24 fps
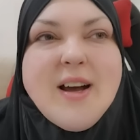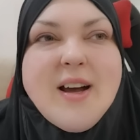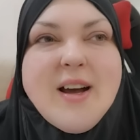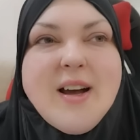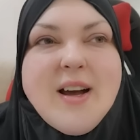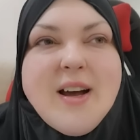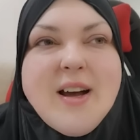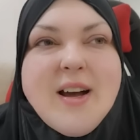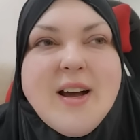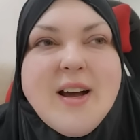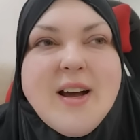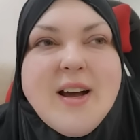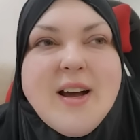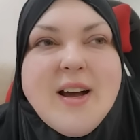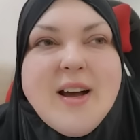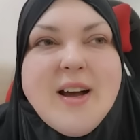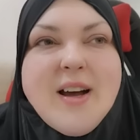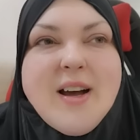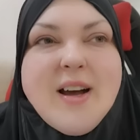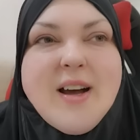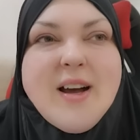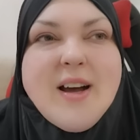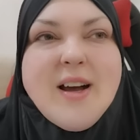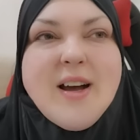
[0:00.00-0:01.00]

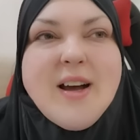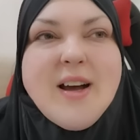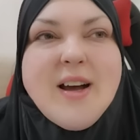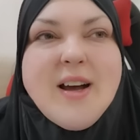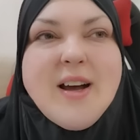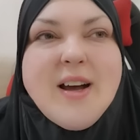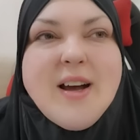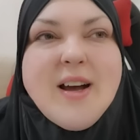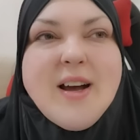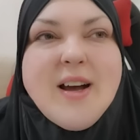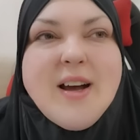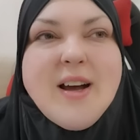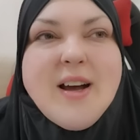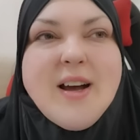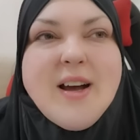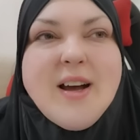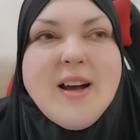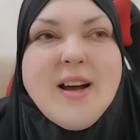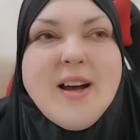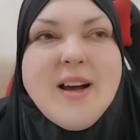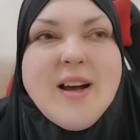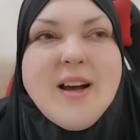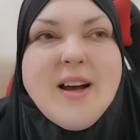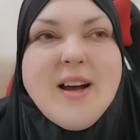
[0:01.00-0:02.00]

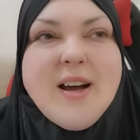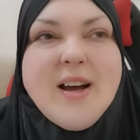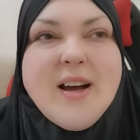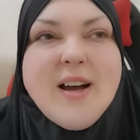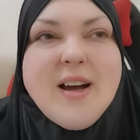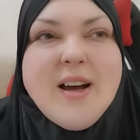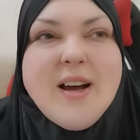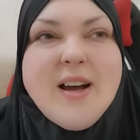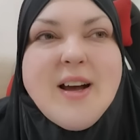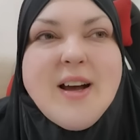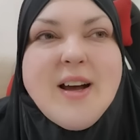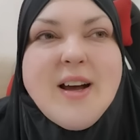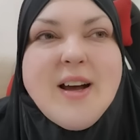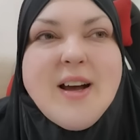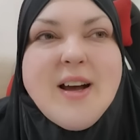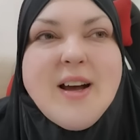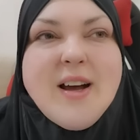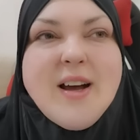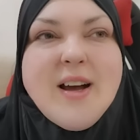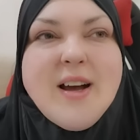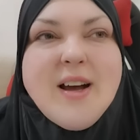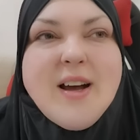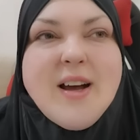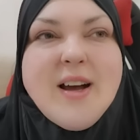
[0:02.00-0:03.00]

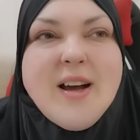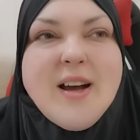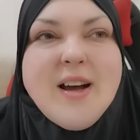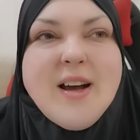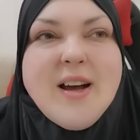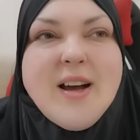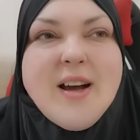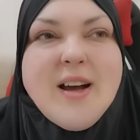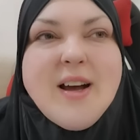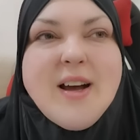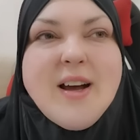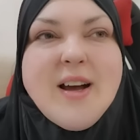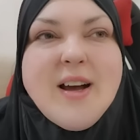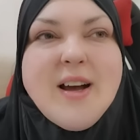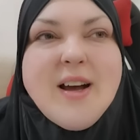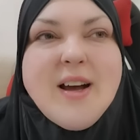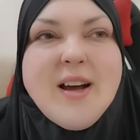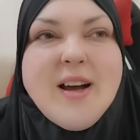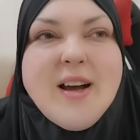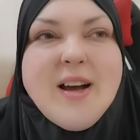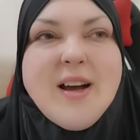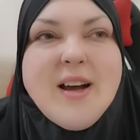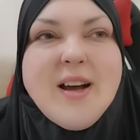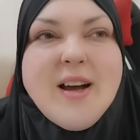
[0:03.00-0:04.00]

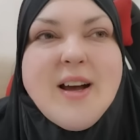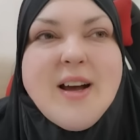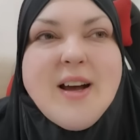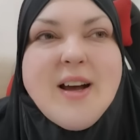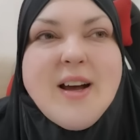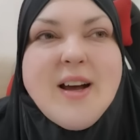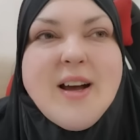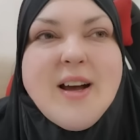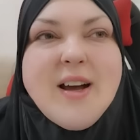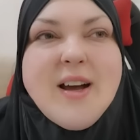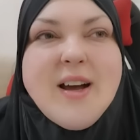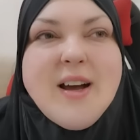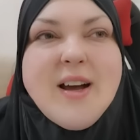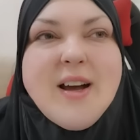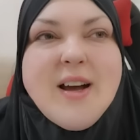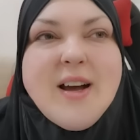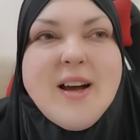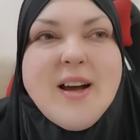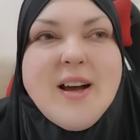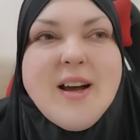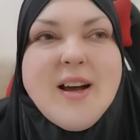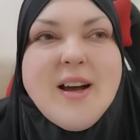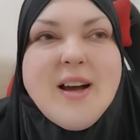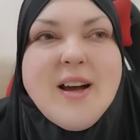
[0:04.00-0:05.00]

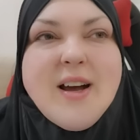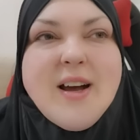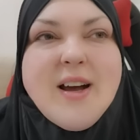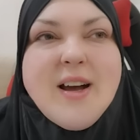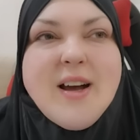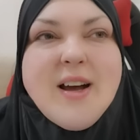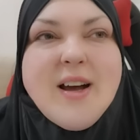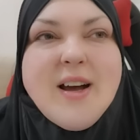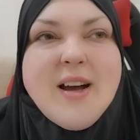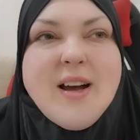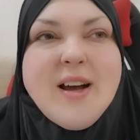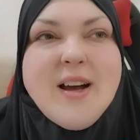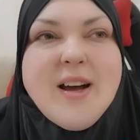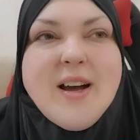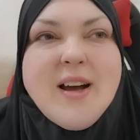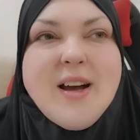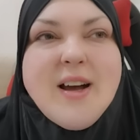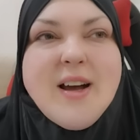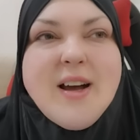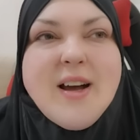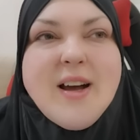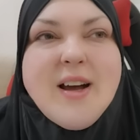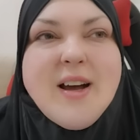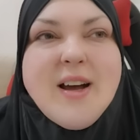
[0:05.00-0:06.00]

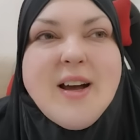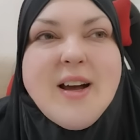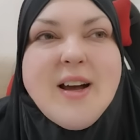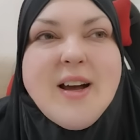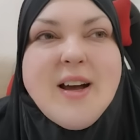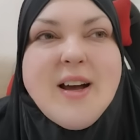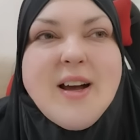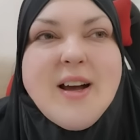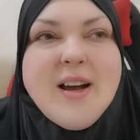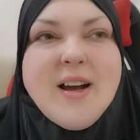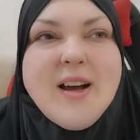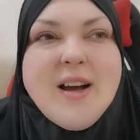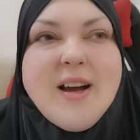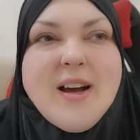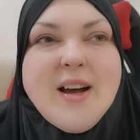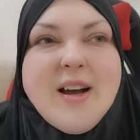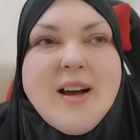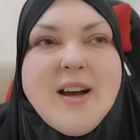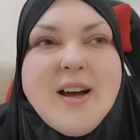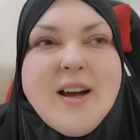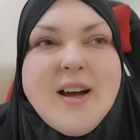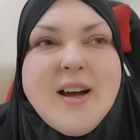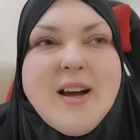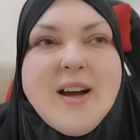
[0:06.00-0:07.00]

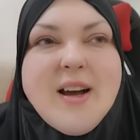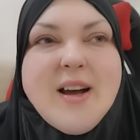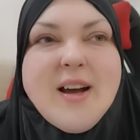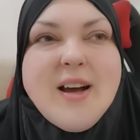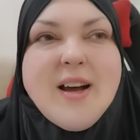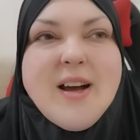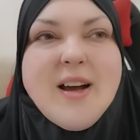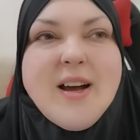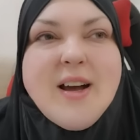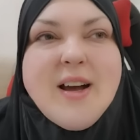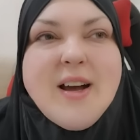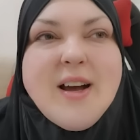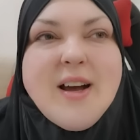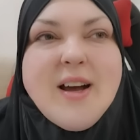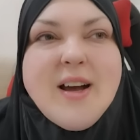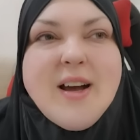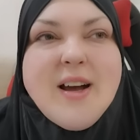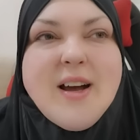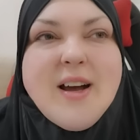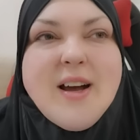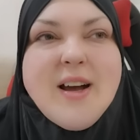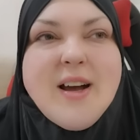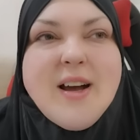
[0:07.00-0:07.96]
(silent)